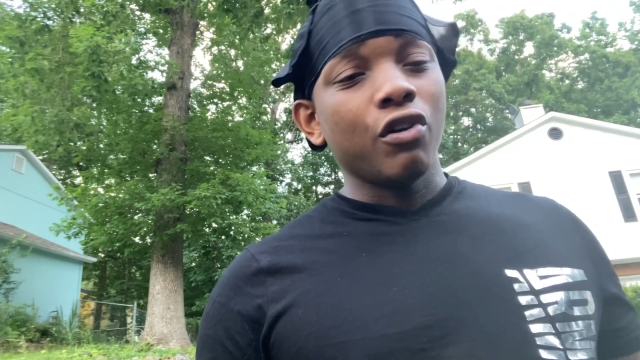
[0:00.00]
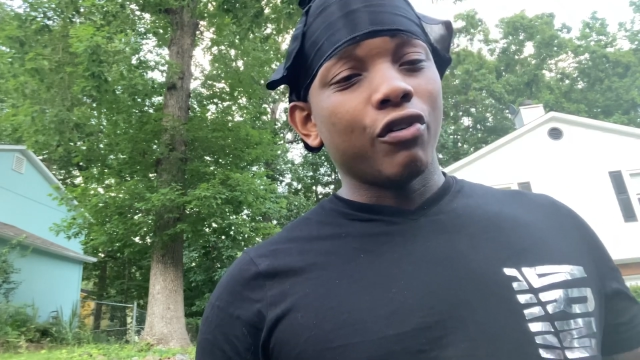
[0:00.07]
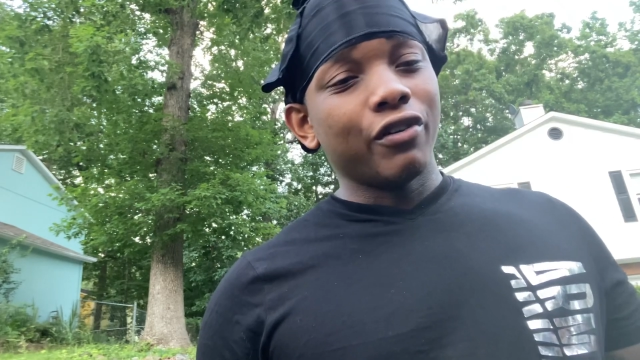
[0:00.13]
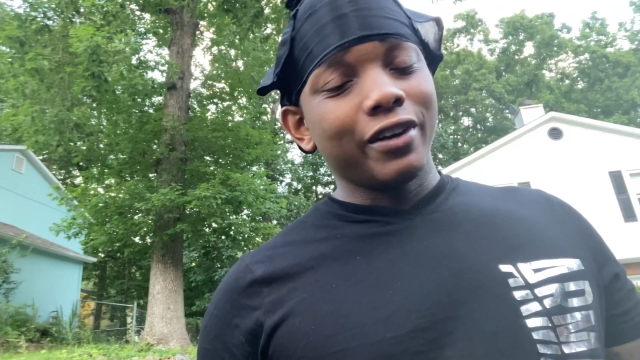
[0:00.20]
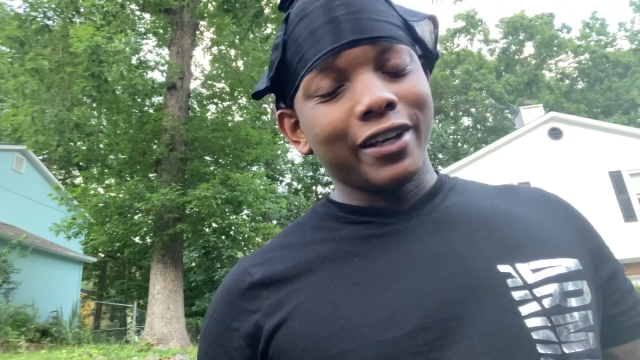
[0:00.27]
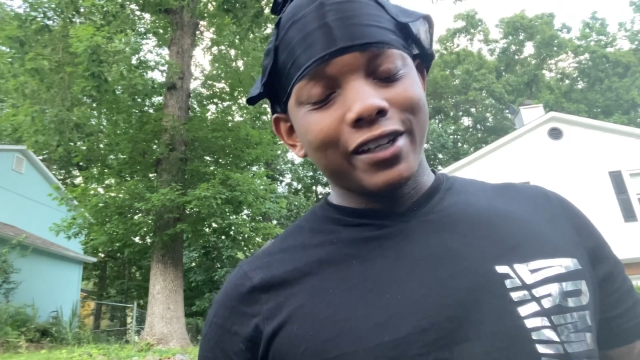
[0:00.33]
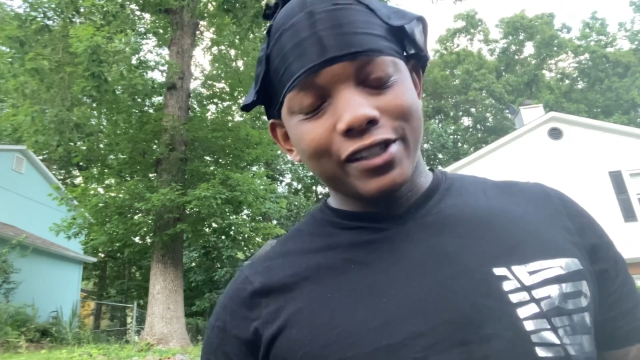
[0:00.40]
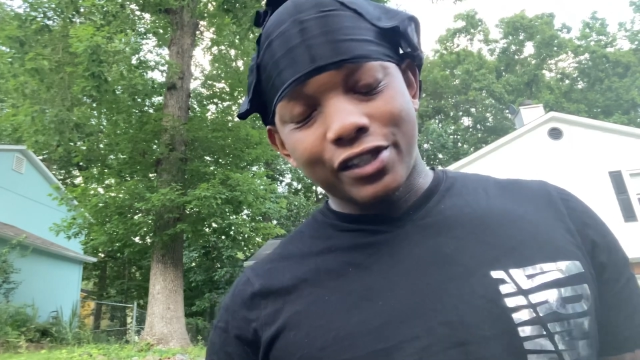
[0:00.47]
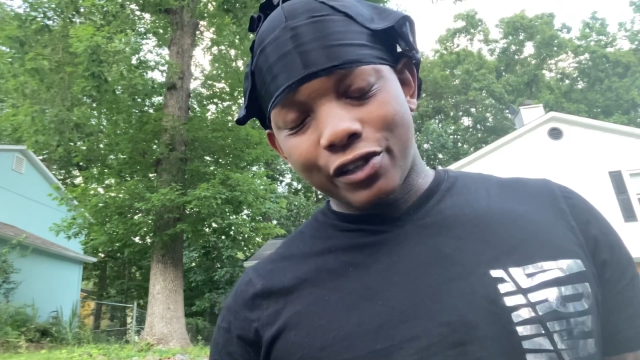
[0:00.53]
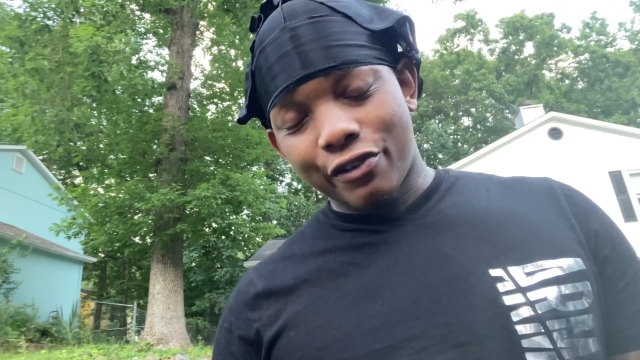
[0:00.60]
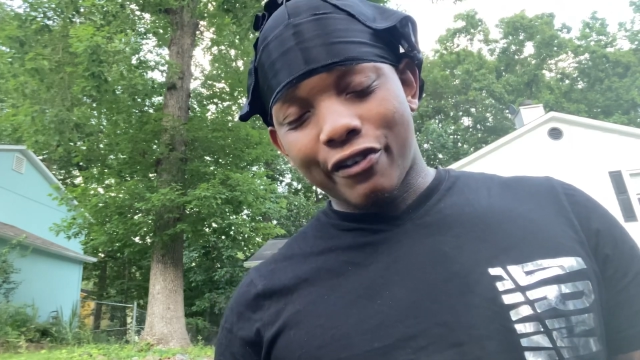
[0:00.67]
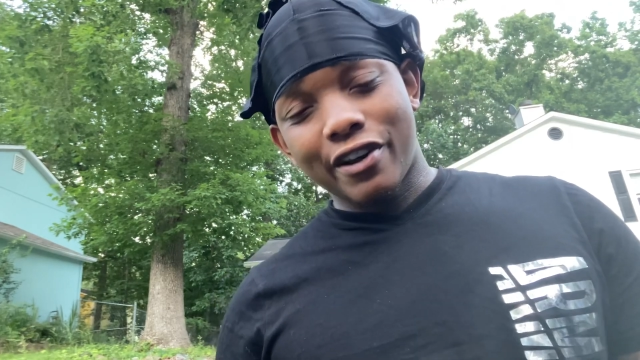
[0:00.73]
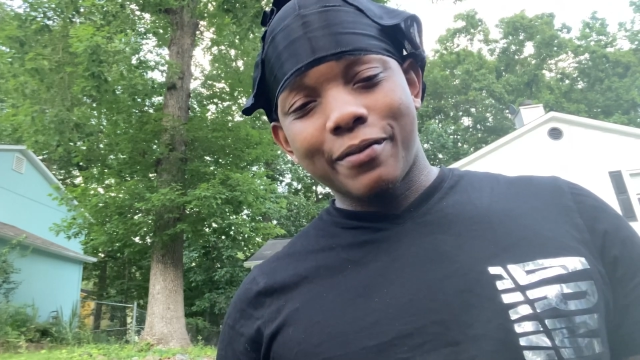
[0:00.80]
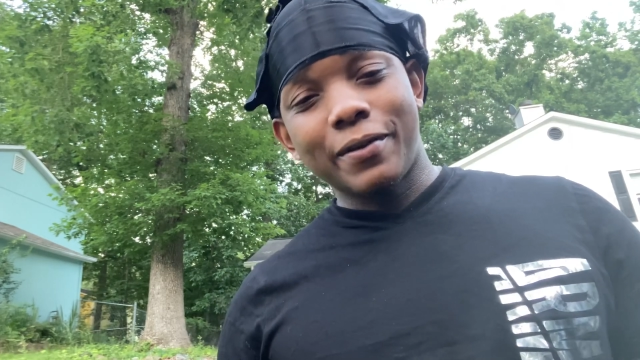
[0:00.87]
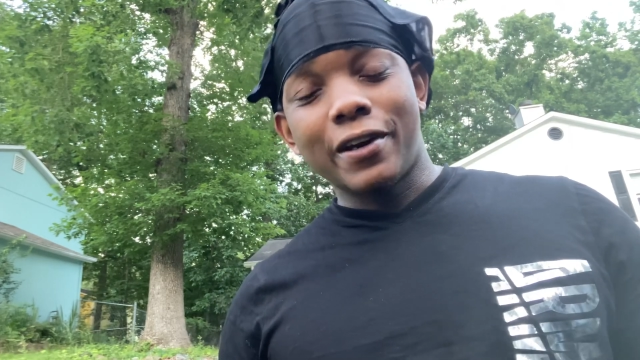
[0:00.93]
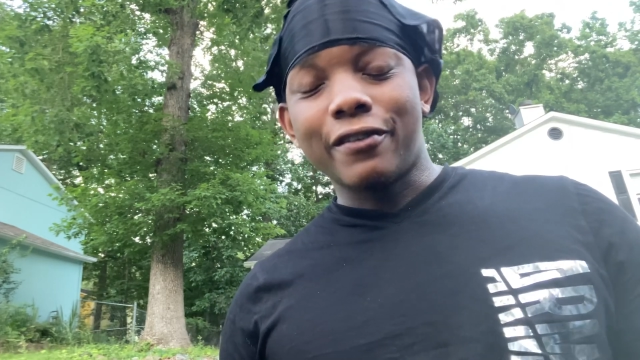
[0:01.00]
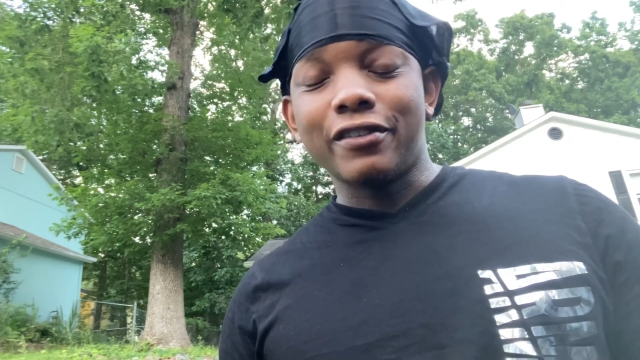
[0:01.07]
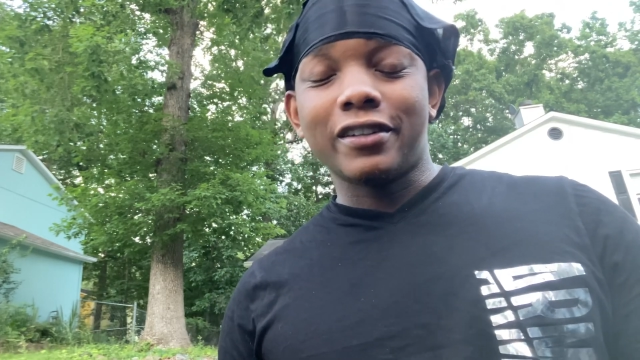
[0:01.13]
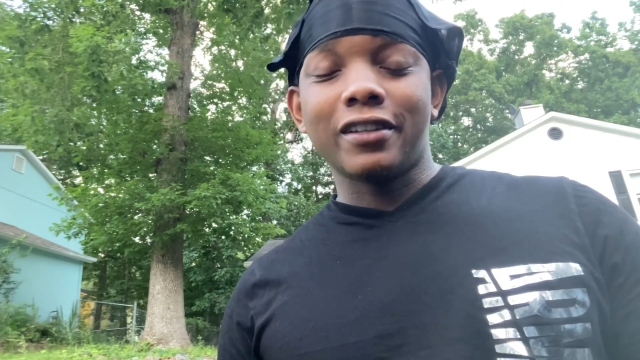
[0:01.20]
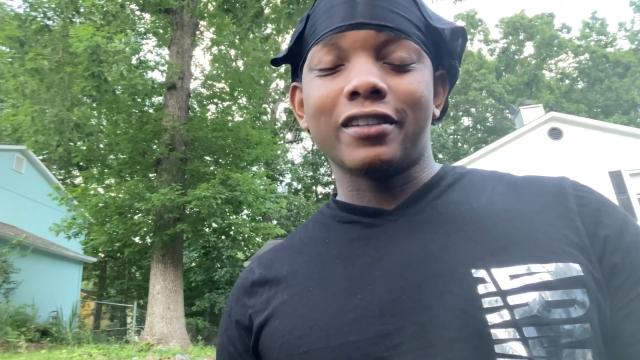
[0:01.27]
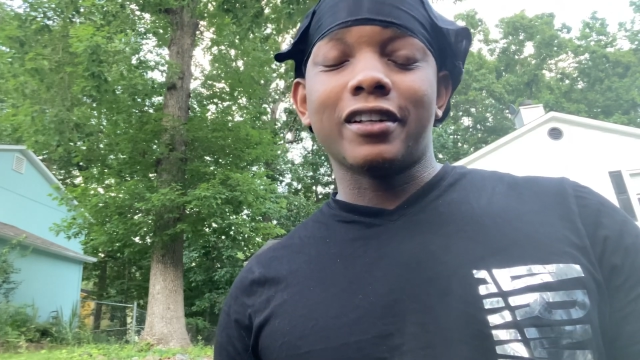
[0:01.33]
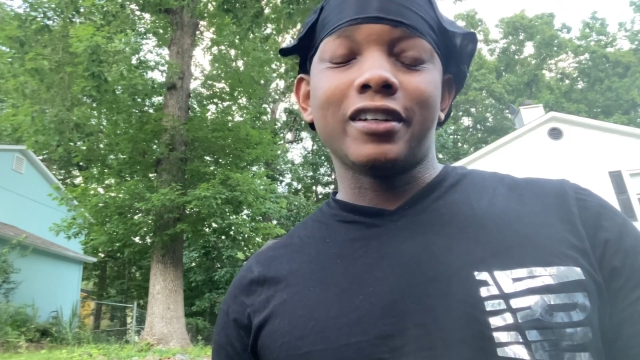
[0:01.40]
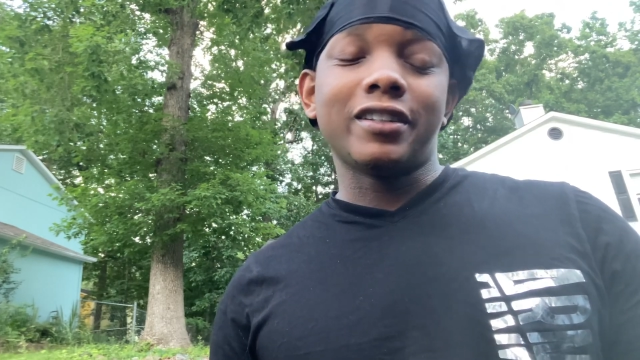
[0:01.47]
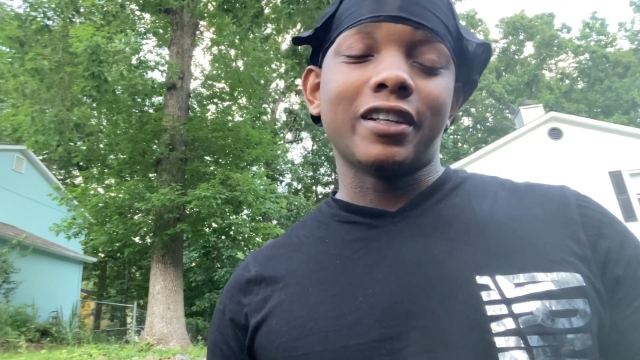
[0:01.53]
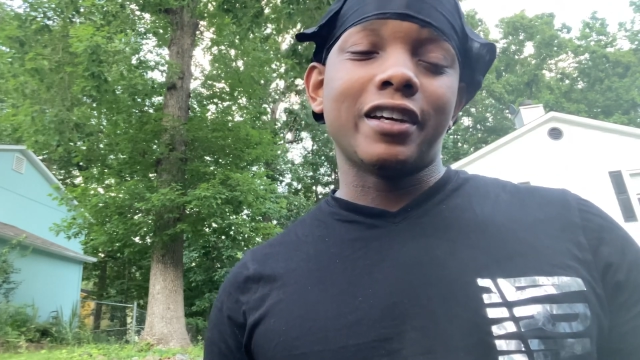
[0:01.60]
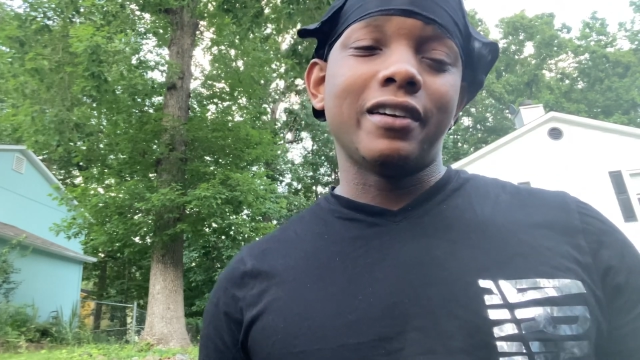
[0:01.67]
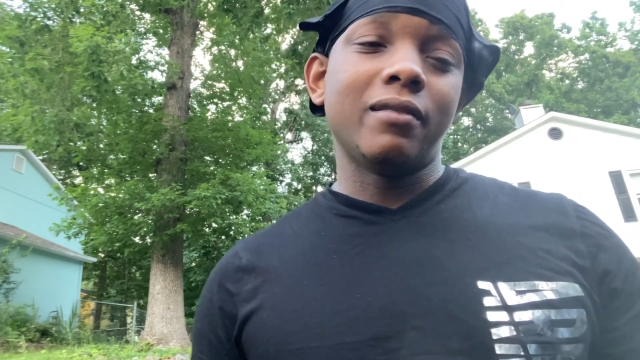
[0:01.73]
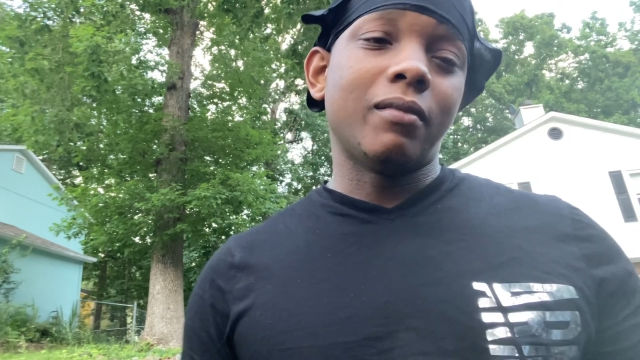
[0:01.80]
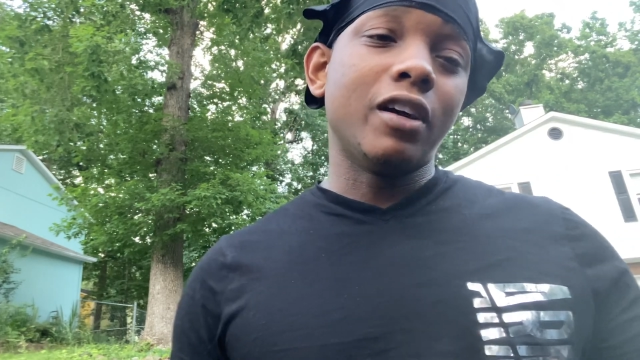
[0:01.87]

on Instagram and everything like that.